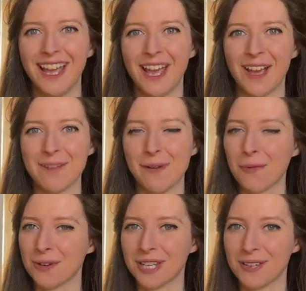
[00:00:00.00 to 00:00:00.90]
But I
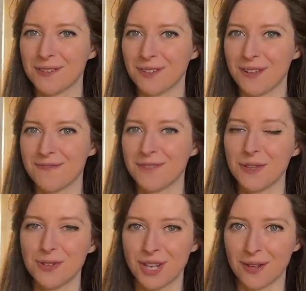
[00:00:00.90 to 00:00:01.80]
want to give a
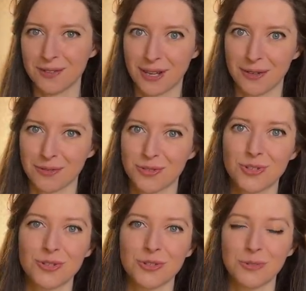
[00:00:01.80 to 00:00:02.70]
few shouts outs
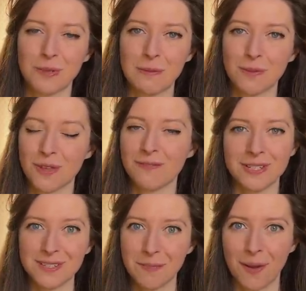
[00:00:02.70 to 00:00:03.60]
to people that have
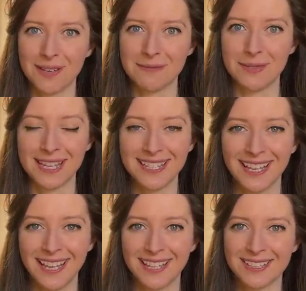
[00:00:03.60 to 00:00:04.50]
inspired me.
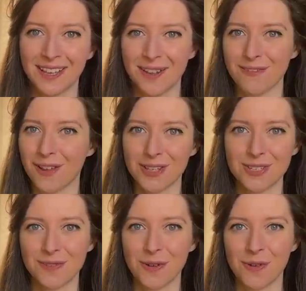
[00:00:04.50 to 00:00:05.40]
So first
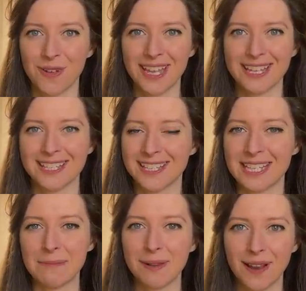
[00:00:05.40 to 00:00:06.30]
of all is
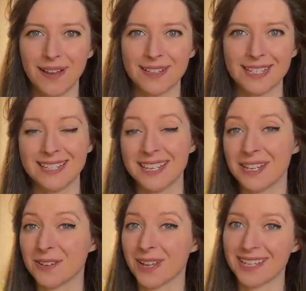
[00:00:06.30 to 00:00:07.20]
the plant
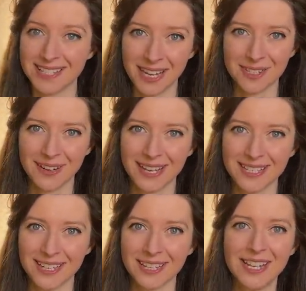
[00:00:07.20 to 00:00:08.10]
interior
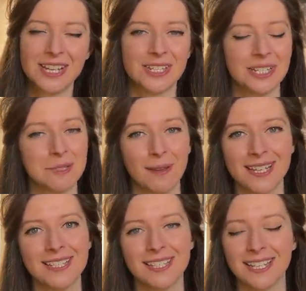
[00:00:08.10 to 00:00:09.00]
decorator. She's
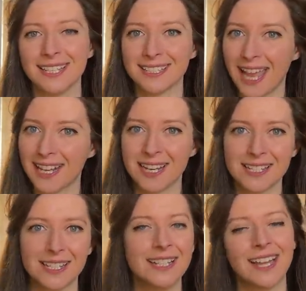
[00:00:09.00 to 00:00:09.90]
based in
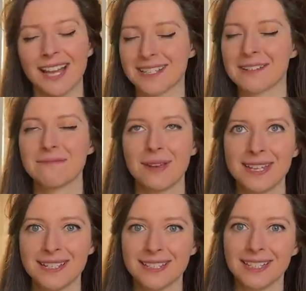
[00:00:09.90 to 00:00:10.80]
Canada, has an
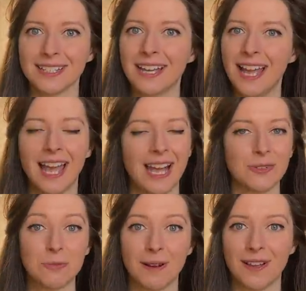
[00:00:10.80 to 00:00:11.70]
amazing
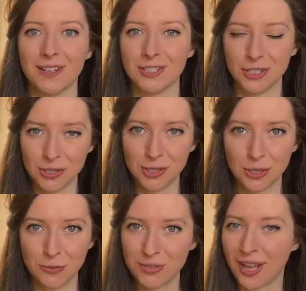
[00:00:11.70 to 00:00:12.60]
houseplant
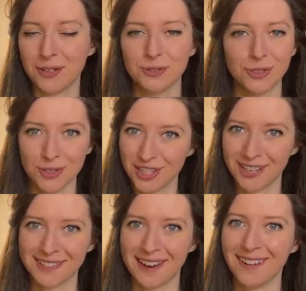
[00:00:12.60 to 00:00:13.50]
YouTube channel, go check
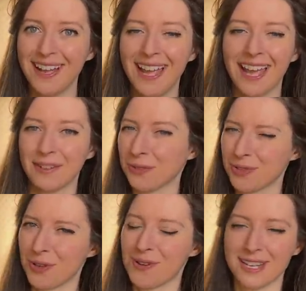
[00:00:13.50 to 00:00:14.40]
her out, and
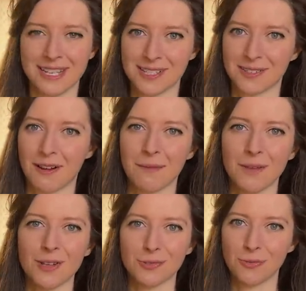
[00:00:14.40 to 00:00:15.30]
also an Instagram
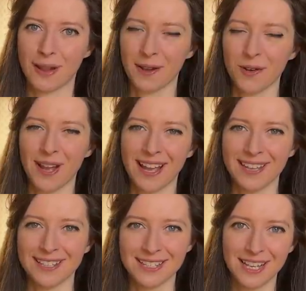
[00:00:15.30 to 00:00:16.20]
as well.
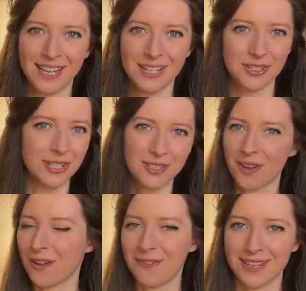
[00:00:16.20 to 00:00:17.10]
And she's
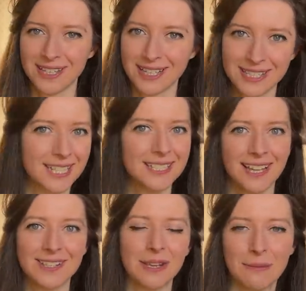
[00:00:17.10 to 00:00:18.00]
got a fantastic
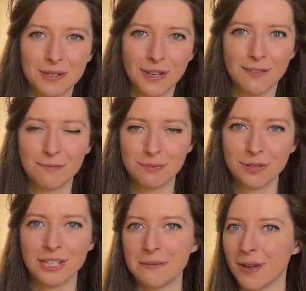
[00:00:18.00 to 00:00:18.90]
setup that I've
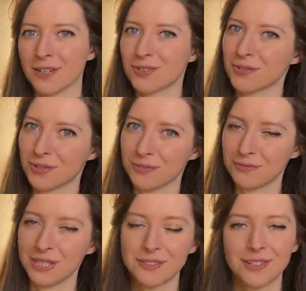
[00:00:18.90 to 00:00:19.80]
pretty much sort of
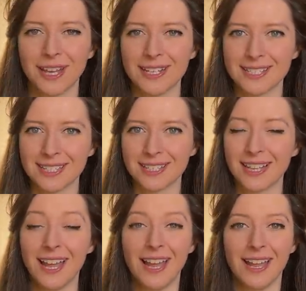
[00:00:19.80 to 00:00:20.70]
recreated
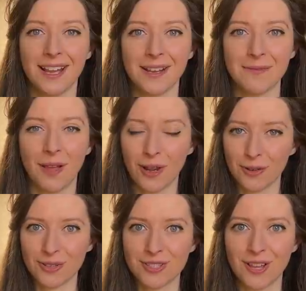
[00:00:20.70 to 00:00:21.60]

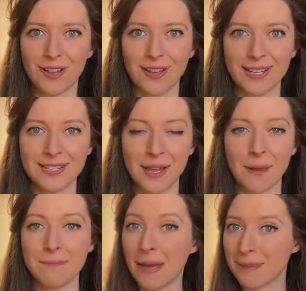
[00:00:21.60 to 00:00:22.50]
alongside
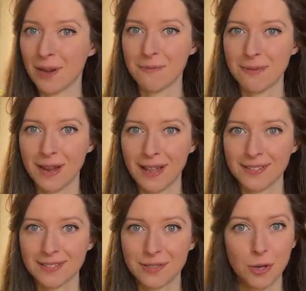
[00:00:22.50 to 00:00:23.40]
Babylon
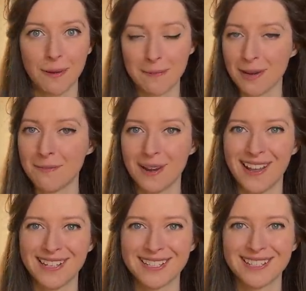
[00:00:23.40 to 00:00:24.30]
Plants, Your Babylon
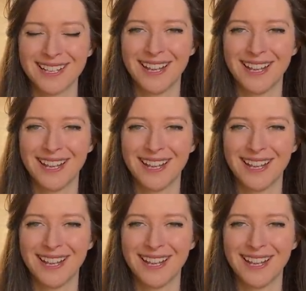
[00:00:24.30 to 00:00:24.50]
Plants.